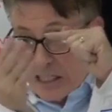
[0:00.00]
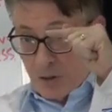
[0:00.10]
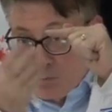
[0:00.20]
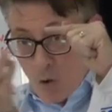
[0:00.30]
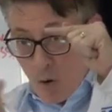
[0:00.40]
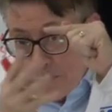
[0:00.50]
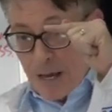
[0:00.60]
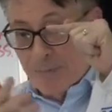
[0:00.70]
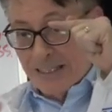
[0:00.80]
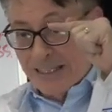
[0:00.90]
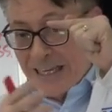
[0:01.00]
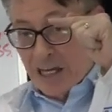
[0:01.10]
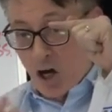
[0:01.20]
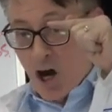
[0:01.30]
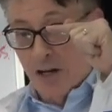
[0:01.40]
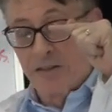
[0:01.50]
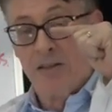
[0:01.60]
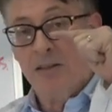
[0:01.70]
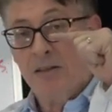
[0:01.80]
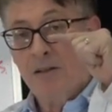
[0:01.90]
And the more people that get on,
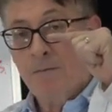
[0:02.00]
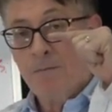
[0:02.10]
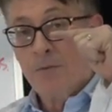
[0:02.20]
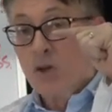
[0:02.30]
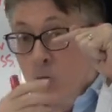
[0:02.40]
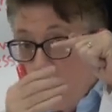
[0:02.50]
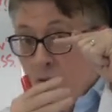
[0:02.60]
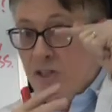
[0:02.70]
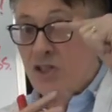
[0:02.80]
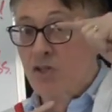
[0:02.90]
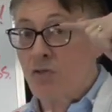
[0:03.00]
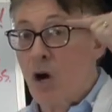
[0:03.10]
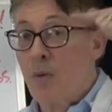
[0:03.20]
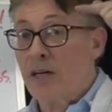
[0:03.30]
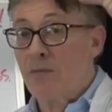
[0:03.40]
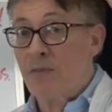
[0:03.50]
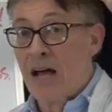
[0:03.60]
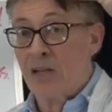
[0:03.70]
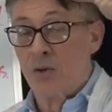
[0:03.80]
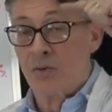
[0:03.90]
yours is growing in
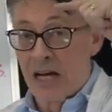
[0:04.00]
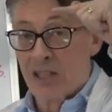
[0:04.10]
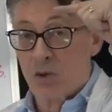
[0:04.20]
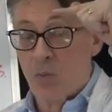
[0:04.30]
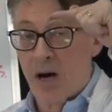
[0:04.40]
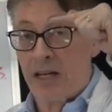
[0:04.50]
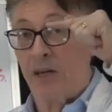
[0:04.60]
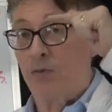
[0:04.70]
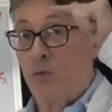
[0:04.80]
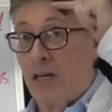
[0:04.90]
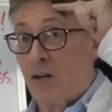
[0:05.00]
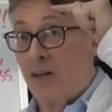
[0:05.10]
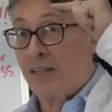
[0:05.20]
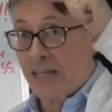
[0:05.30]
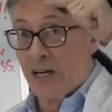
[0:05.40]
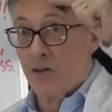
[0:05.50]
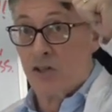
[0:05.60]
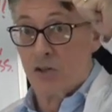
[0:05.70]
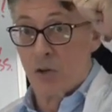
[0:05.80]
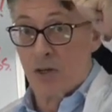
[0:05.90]
value. That's why if you get on here,
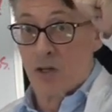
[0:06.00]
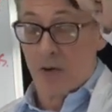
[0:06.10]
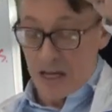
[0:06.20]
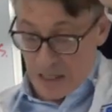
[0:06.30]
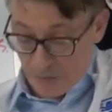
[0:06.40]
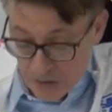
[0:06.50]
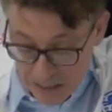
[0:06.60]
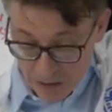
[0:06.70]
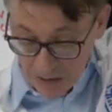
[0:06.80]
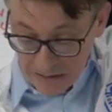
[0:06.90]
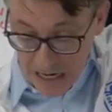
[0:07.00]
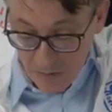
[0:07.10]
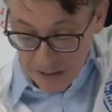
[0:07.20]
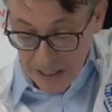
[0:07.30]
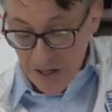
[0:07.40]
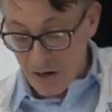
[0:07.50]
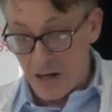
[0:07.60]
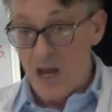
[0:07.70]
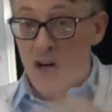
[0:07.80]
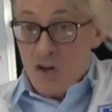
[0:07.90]
you're doing great. If you get on down
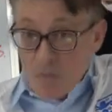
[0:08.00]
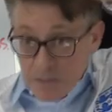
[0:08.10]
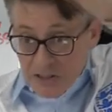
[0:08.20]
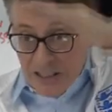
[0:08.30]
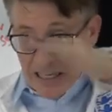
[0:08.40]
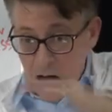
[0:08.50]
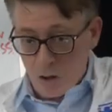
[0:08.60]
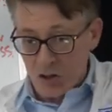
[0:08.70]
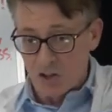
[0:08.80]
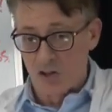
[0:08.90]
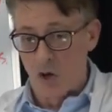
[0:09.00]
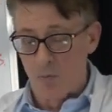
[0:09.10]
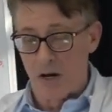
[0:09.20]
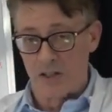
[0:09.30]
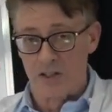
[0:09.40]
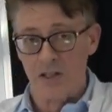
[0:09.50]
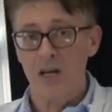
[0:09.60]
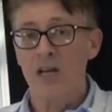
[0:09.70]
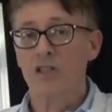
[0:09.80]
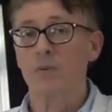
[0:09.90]
here, you're missing out on so much.
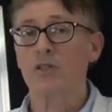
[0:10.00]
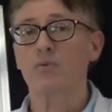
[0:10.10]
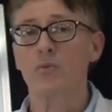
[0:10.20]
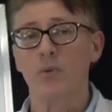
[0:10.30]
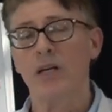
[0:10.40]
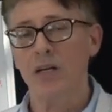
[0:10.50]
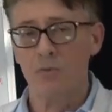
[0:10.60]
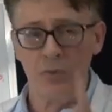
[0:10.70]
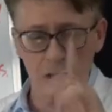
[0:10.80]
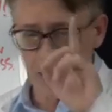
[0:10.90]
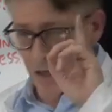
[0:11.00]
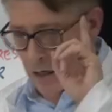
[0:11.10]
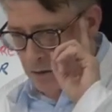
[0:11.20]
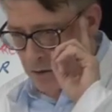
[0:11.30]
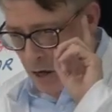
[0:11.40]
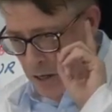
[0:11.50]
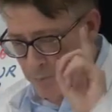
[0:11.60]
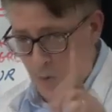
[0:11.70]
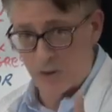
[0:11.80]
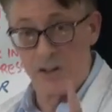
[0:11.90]
So it's really, really
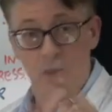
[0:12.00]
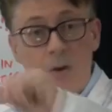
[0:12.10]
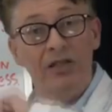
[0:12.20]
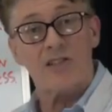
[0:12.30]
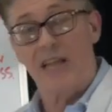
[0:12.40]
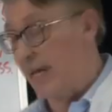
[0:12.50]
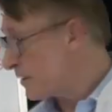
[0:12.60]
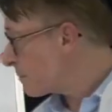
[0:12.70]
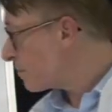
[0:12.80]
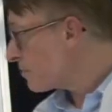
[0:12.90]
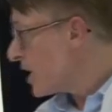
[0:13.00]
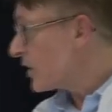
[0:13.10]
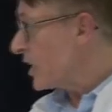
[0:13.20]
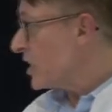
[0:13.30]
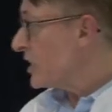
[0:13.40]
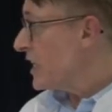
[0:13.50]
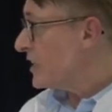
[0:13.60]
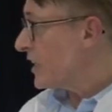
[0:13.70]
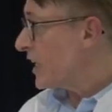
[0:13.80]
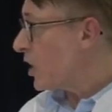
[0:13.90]
important that you understand that you
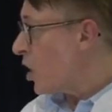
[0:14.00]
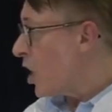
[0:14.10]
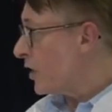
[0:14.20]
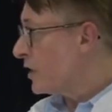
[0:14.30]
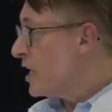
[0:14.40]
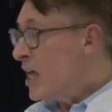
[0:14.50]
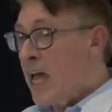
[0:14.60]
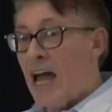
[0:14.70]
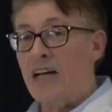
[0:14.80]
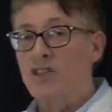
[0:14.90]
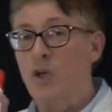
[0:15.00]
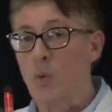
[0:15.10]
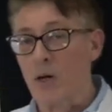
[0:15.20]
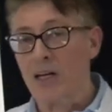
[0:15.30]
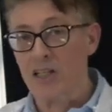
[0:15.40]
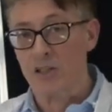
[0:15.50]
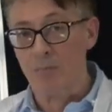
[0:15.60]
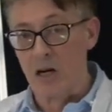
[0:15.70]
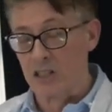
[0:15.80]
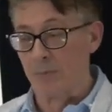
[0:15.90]
need to get on as quickly as
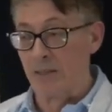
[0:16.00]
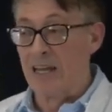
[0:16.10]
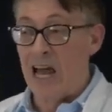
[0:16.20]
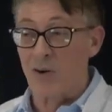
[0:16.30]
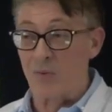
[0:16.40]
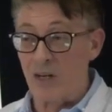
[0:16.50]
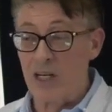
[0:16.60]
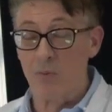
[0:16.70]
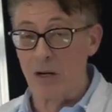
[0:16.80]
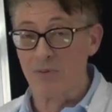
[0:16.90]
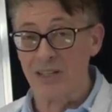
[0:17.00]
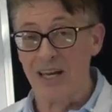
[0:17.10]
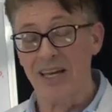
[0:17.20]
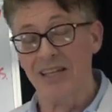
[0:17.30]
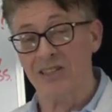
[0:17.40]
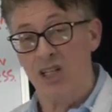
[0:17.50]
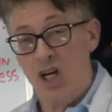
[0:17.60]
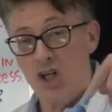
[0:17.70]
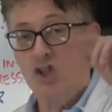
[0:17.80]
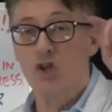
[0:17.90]
possible. And really what I'm saying is
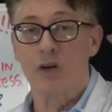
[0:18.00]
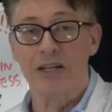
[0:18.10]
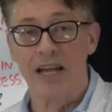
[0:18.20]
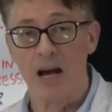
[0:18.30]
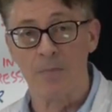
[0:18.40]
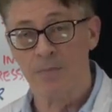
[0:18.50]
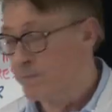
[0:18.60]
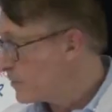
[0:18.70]
join now.